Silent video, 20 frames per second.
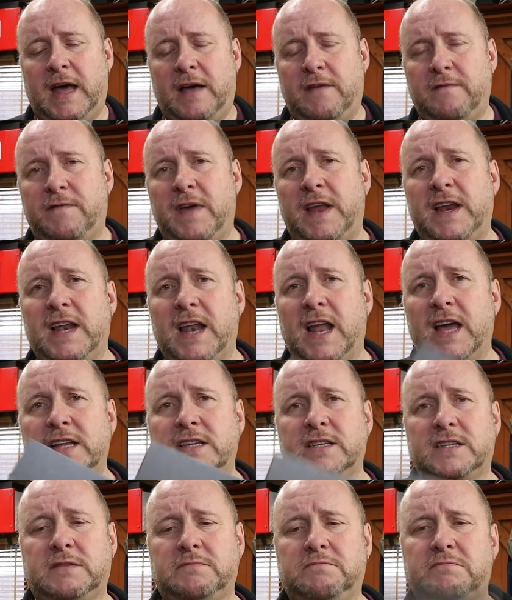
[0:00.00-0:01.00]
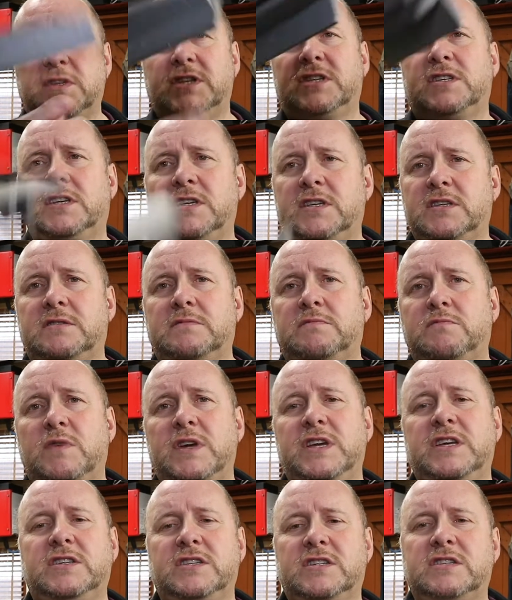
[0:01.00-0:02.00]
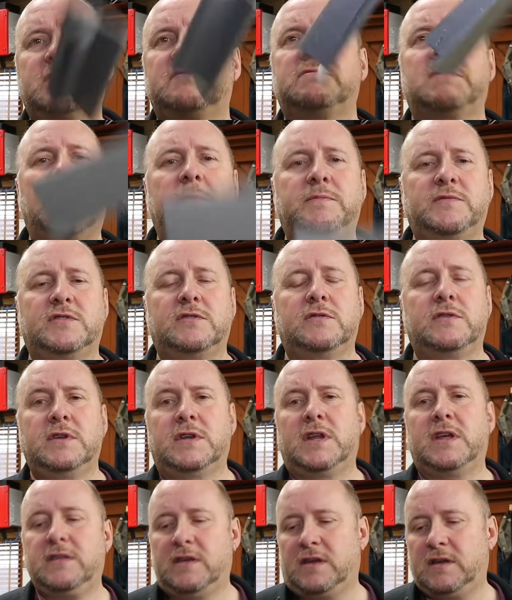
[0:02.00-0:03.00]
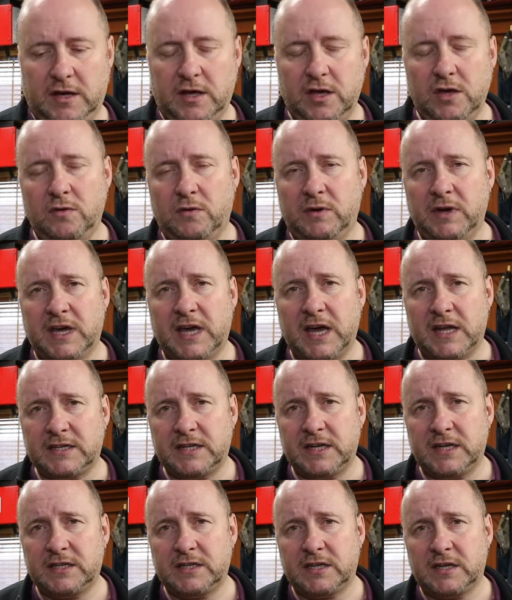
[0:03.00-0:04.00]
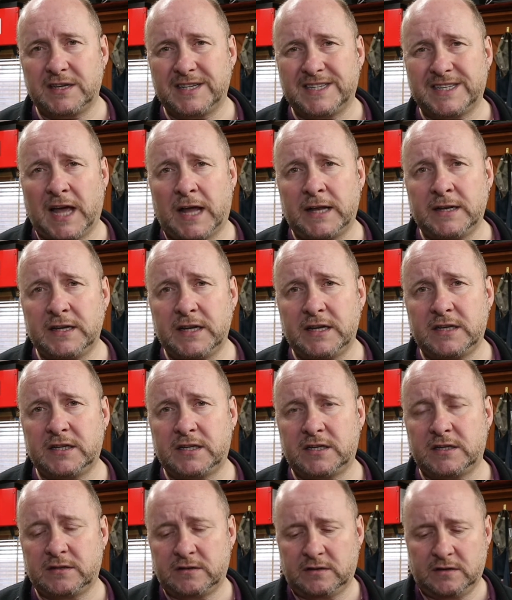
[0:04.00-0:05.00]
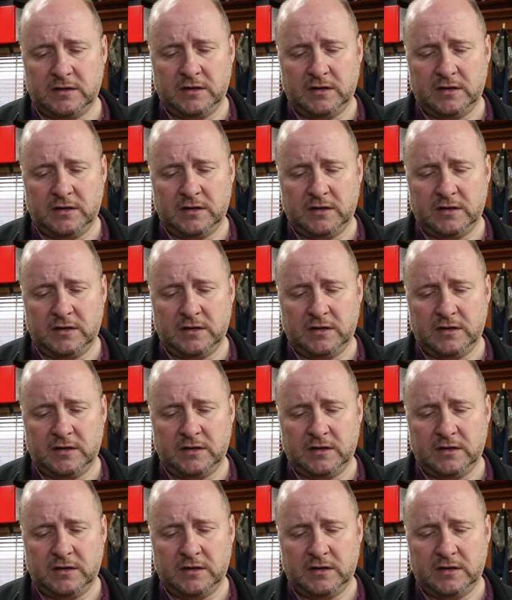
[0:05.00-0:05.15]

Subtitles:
Very light. This is weighs absolutely nothing. You can cut it, sand it,